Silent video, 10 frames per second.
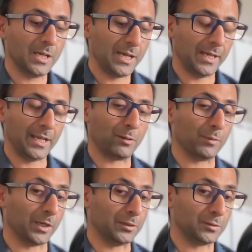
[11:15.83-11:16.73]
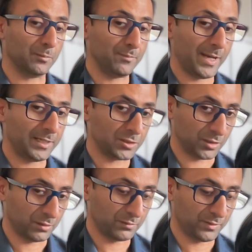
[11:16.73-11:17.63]
And how am I going to manage
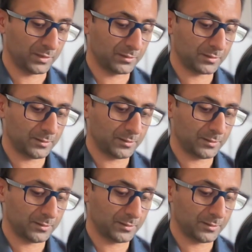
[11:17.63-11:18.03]
those things?